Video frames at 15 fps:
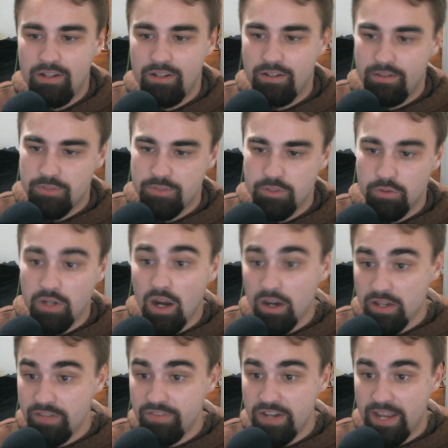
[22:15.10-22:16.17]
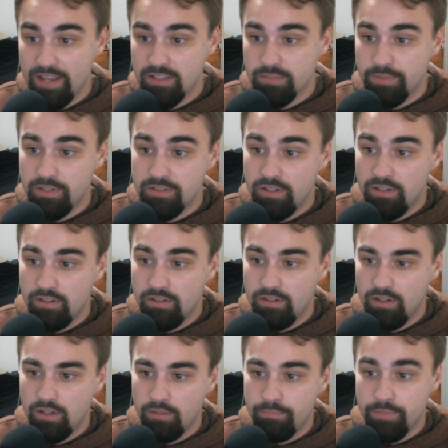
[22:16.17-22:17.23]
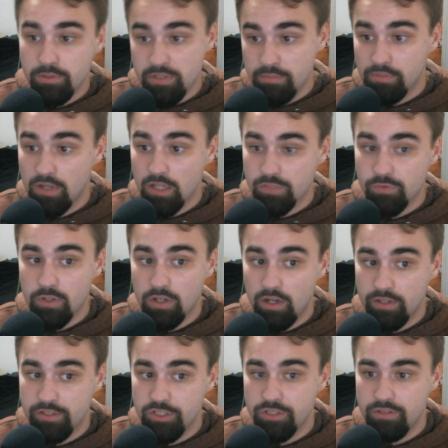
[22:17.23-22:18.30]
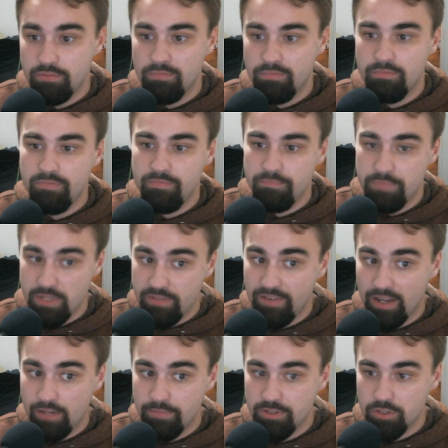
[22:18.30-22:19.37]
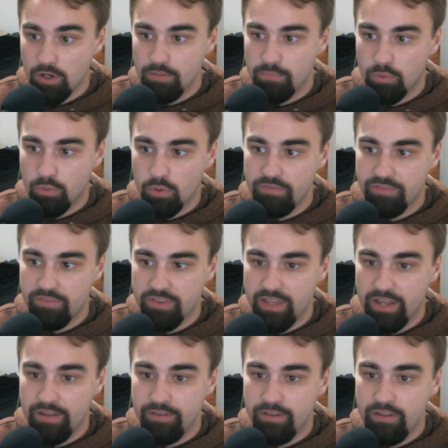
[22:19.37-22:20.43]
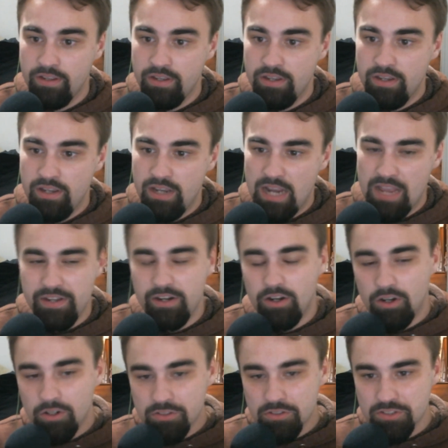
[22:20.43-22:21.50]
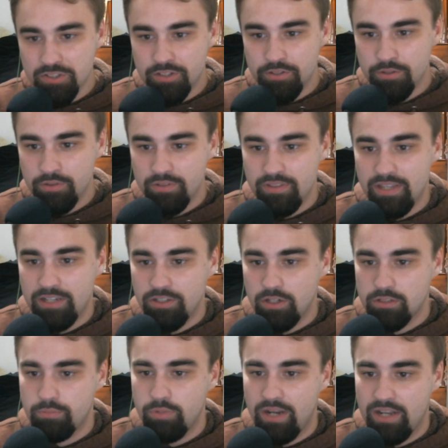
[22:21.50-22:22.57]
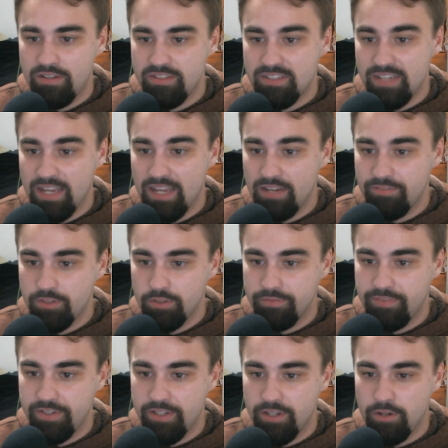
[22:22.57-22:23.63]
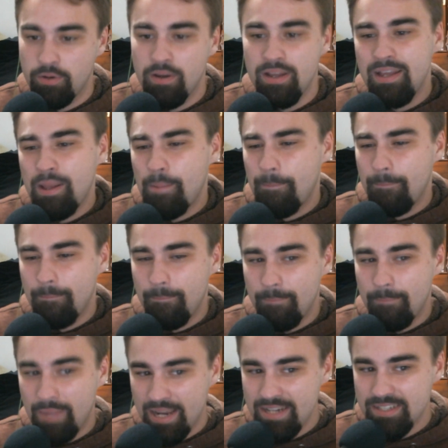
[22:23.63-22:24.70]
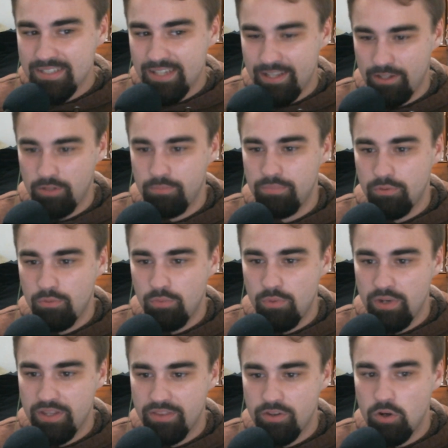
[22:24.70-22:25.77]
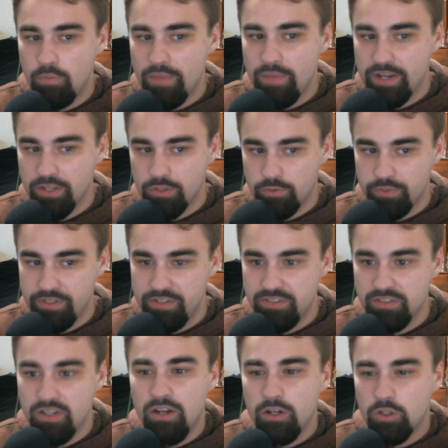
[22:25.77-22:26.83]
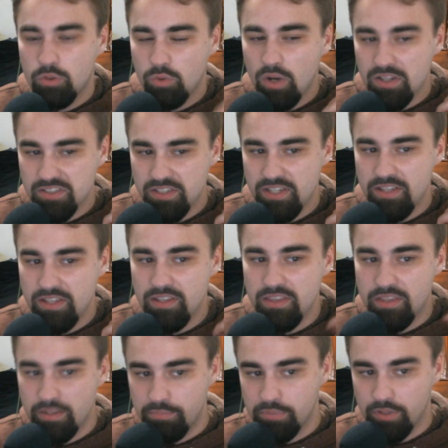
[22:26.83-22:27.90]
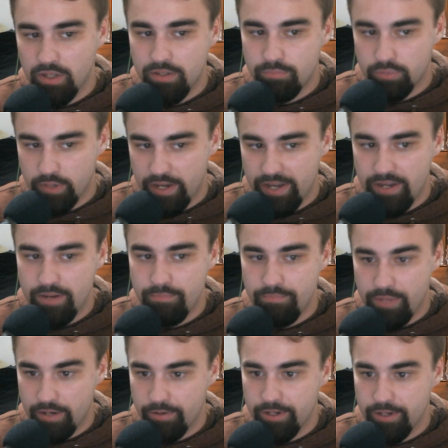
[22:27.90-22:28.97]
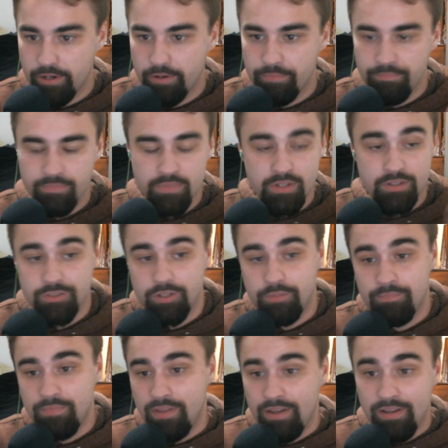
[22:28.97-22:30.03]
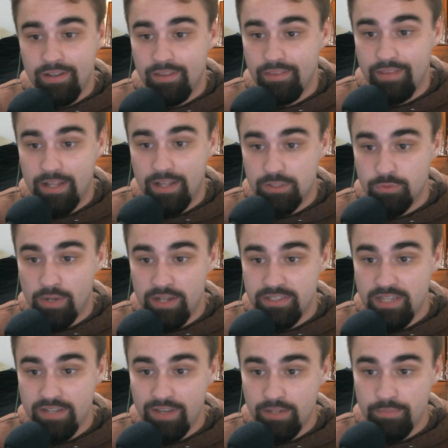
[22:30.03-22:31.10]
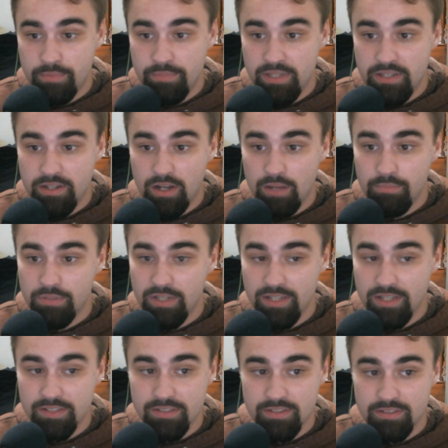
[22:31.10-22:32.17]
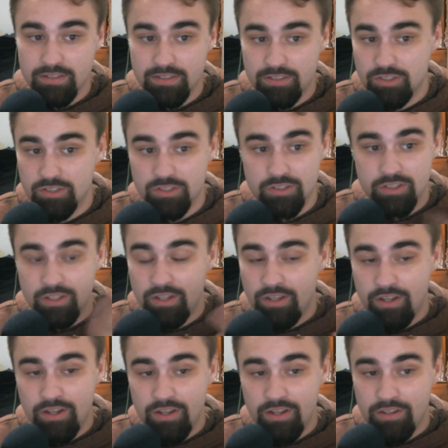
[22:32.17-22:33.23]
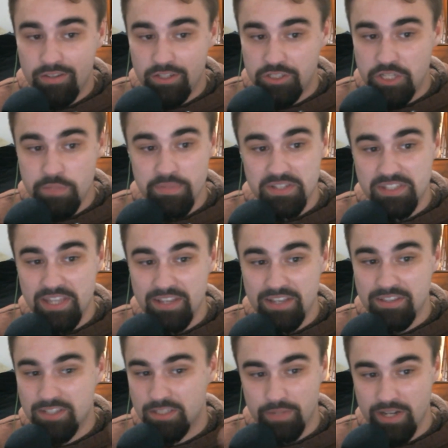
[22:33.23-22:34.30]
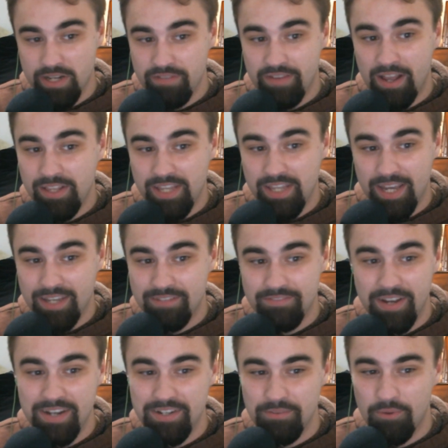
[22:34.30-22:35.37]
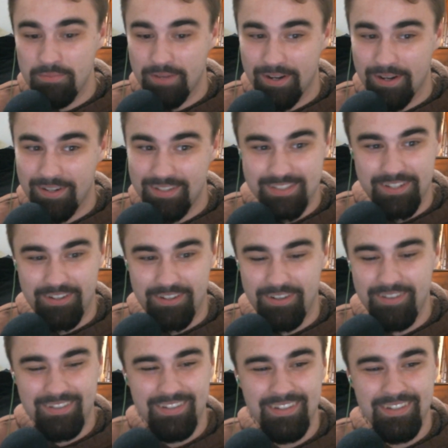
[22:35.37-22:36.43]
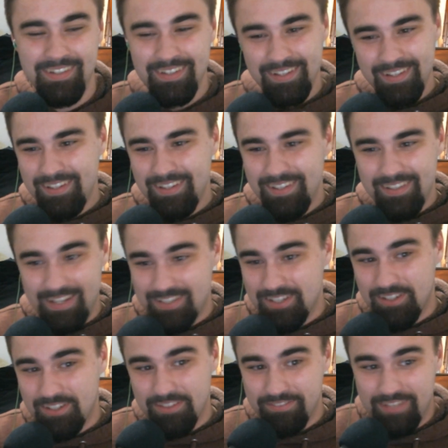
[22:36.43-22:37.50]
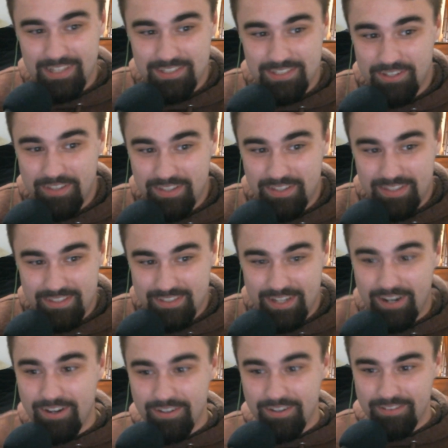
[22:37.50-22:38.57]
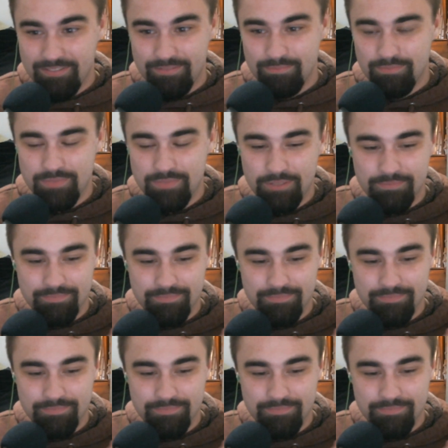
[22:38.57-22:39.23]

So cognitive enhancement, building blocks for cognition, B vitamins are important for that. And then also that Dr. Brad Stanfield video might help with omega-3s crossing the blood-brain barrier. So that's why I take vitamin B complex. It's just the cheapest thing, the Spring Valley I could find at Walmart. So that's all that's there. So